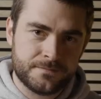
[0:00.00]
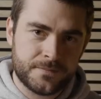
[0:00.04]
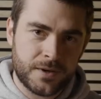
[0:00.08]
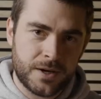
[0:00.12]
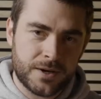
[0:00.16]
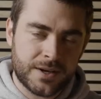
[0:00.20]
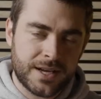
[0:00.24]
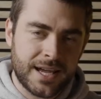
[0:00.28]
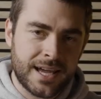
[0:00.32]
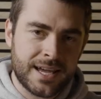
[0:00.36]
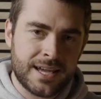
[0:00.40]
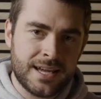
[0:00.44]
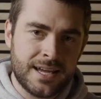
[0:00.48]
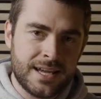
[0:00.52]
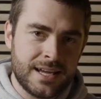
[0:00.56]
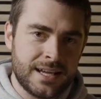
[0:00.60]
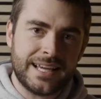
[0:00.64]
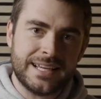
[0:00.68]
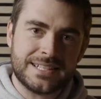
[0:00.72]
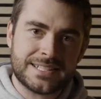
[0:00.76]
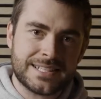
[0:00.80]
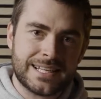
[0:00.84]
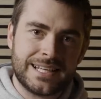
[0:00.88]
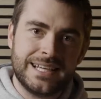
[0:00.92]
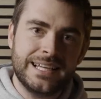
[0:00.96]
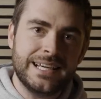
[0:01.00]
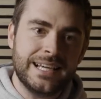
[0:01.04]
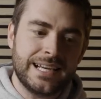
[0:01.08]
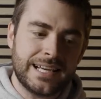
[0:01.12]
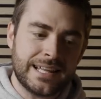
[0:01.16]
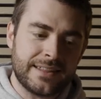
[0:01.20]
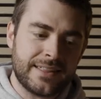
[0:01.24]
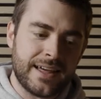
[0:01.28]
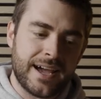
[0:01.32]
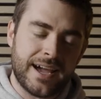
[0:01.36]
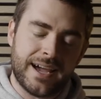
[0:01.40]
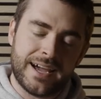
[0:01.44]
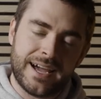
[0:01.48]
Okay, it's clearly
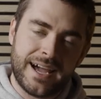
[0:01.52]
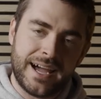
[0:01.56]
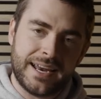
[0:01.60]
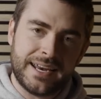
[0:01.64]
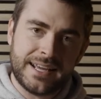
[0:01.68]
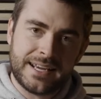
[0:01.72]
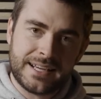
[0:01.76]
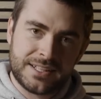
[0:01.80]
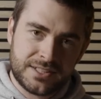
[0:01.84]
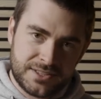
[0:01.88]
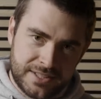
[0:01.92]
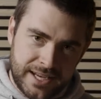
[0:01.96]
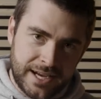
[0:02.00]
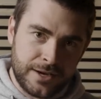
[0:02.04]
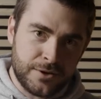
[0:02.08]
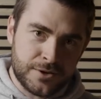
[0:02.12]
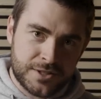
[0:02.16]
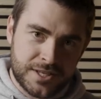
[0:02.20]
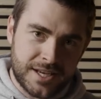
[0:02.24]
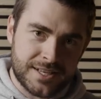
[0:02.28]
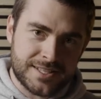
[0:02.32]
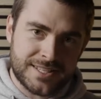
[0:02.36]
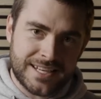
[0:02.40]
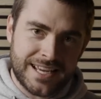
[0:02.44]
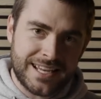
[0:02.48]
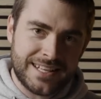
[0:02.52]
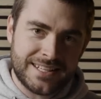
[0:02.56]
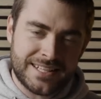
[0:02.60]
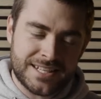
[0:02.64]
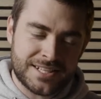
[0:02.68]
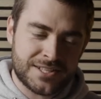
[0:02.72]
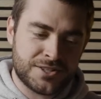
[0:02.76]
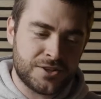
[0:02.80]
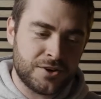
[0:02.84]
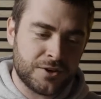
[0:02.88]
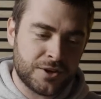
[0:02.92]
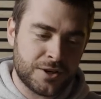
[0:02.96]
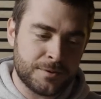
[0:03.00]
there, and it tells us in this
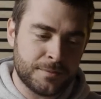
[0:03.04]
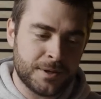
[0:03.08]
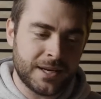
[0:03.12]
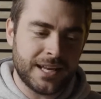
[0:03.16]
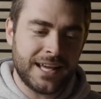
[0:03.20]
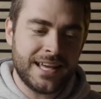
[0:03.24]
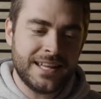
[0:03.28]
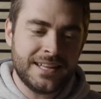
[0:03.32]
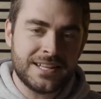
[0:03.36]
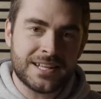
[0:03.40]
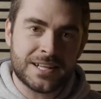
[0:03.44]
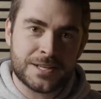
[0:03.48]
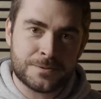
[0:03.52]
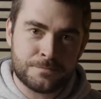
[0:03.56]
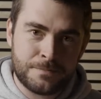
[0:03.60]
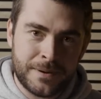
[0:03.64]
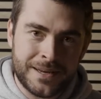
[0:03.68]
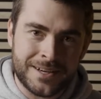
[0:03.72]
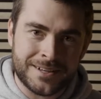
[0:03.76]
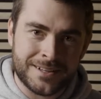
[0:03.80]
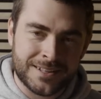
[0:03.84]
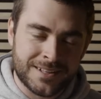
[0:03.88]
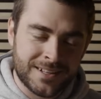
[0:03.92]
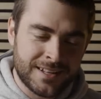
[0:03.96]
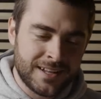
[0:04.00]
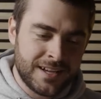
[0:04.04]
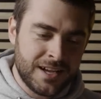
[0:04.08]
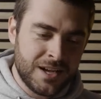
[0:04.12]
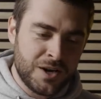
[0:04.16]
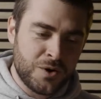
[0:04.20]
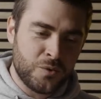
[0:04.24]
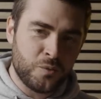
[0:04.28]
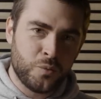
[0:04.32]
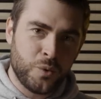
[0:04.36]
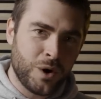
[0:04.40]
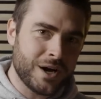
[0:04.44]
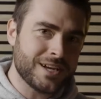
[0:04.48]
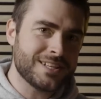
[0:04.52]
document, in this bill,
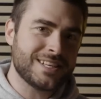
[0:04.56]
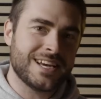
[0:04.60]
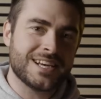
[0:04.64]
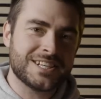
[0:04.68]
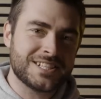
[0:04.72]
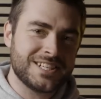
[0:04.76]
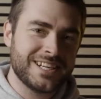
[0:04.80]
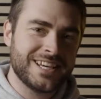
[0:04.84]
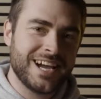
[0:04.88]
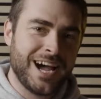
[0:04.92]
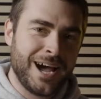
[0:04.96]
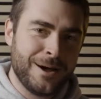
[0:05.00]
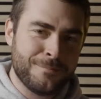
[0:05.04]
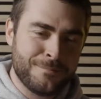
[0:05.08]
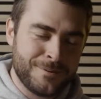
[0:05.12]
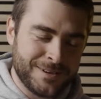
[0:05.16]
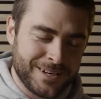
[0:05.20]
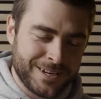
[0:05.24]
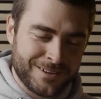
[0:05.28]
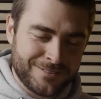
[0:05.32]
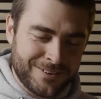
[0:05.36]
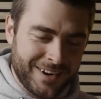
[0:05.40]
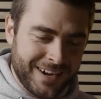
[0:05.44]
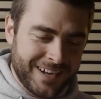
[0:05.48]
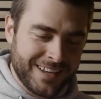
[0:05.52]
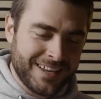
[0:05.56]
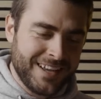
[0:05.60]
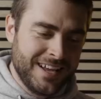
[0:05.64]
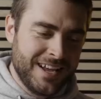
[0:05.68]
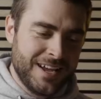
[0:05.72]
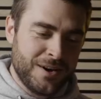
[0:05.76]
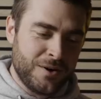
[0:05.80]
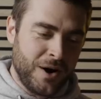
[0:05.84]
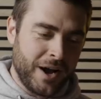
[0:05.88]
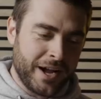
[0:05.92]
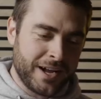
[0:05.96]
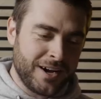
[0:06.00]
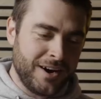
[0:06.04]
what is actually happening, right?
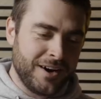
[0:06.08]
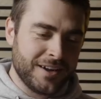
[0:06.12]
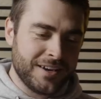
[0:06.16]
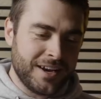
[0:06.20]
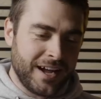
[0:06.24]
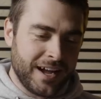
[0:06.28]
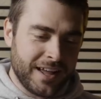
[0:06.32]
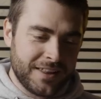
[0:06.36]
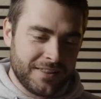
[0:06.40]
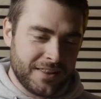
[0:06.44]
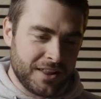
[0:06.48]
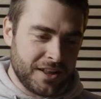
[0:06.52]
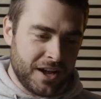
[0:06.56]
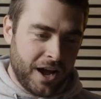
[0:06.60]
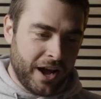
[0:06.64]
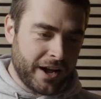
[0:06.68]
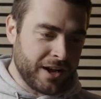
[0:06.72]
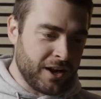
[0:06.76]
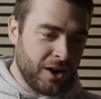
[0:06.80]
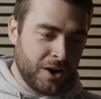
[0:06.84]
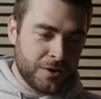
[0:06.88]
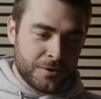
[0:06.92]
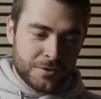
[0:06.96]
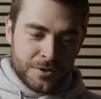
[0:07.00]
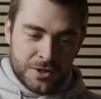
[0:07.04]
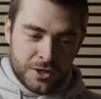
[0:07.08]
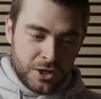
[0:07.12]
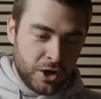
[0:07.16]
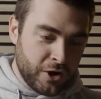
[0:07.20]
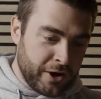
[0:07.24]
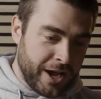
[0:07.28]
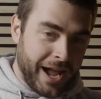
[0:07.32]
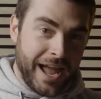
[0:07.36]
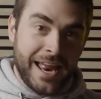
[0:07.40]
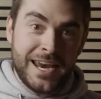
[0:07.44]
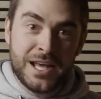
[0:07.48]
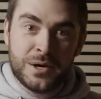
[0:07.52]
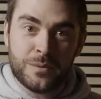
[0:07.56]
I can't look
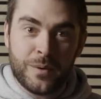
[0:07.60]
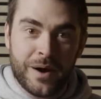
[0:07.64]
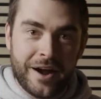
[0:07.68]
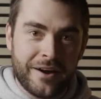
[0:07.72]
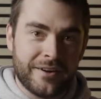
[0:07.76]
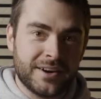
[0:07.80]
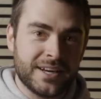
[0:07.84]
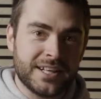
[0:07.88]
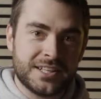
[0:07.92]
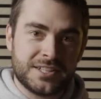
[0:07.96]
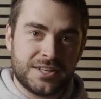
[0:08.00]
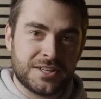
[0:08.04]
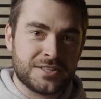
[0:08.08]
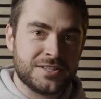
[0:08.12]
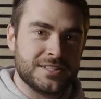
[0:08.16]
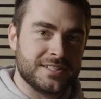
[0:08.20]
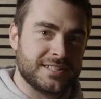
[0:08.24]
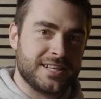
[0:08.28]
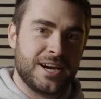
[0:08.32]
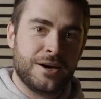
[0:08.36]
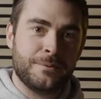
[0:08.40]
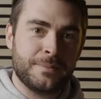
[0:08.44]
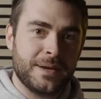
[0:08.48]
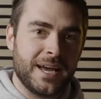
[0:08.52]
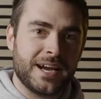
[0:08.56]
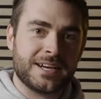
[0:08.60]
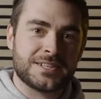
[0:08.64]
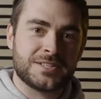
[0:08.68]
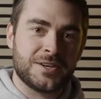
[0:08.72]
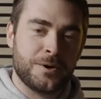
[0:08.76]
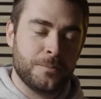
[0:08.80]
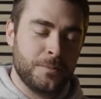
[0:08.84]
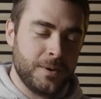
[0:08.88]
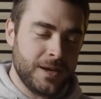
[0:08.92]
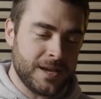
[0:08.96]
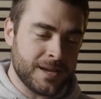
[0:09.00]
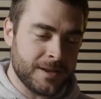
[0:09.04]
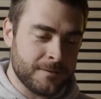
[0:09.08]
anywhere and it doesn't tell me
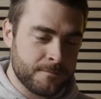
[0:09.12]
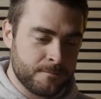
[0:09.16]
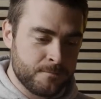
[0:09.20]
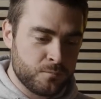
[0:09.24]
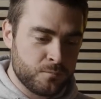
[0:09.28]
XRP